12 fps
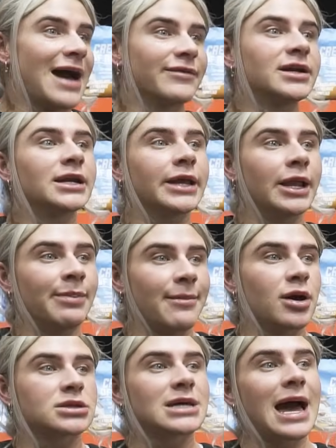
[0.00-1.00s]
having a little bit
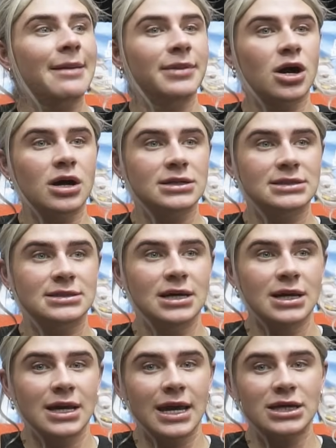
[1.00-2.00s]
more time because
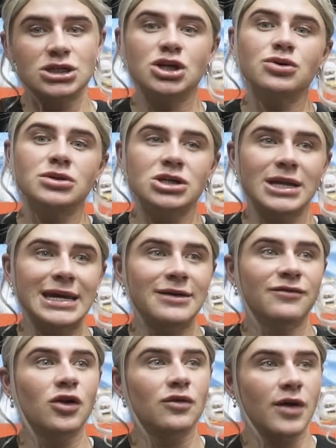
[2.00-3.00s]
it's usually
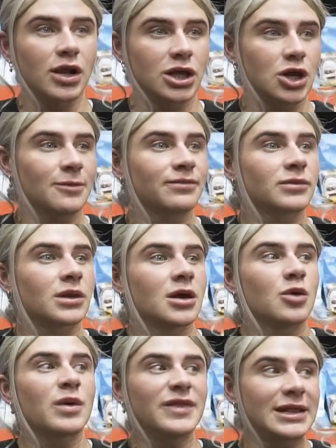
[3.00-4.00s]
full volume.
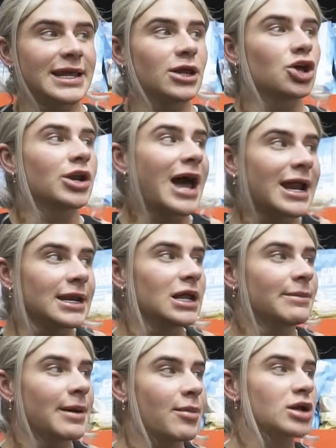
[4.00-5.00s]
With the deload I had a
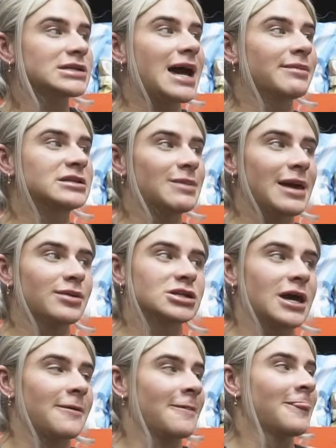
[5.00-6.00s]
little bit more time to be able
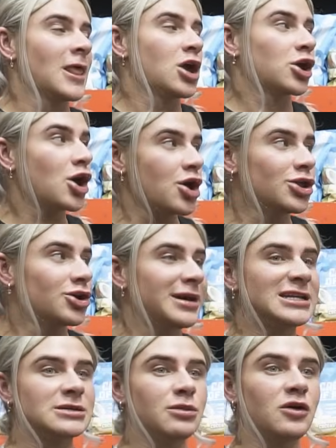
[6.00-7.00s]
to go through
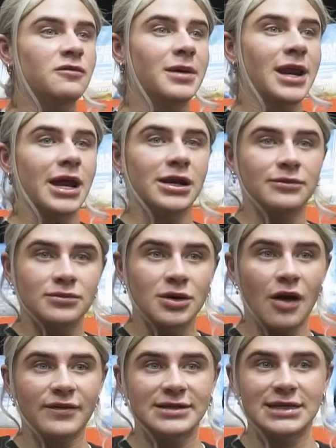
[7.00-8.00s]
each movement and
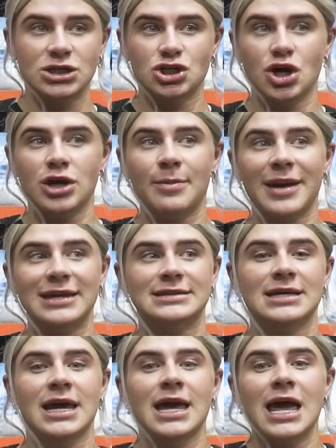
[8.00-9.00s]
obviously show you
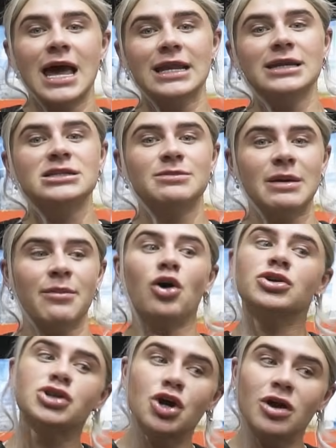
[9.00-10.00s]
bits a little bit
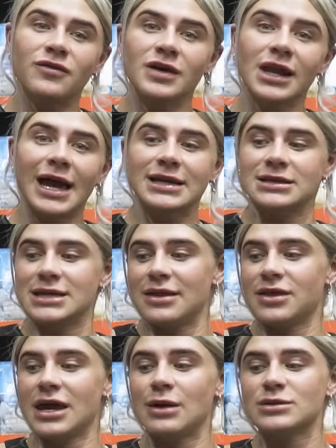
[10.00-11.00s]
more. So I hope you liked
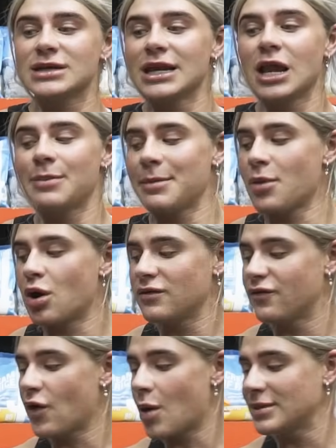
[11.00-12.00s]
it, that it was a little bit more
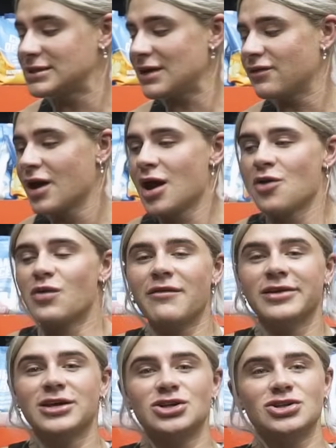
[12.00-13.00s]
informative
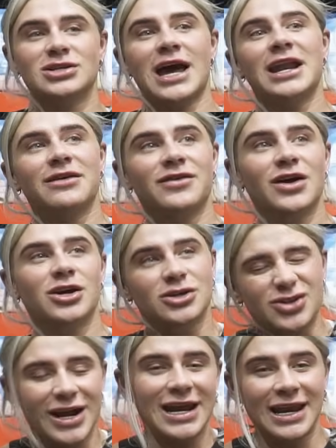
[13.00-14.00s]
rather than just kind of
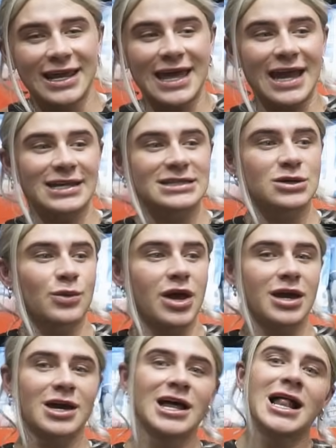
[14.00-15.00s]
gritting and getting to
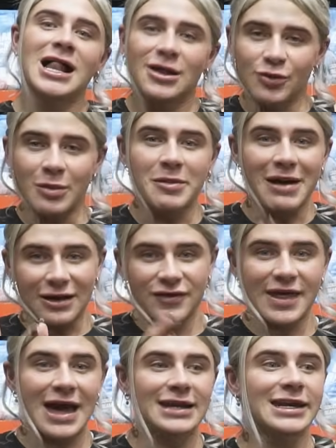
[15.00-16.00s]
work. We'll be back
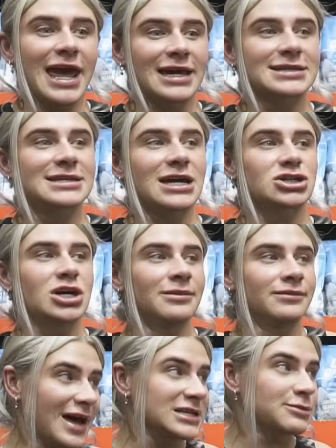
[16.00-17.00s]
for that next session,
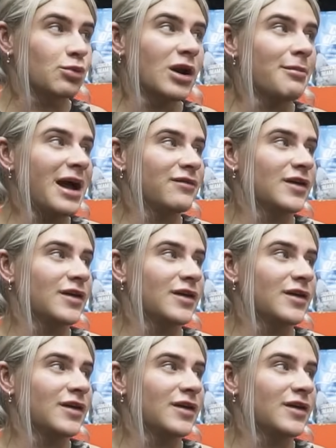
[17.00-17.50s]
but that's one of my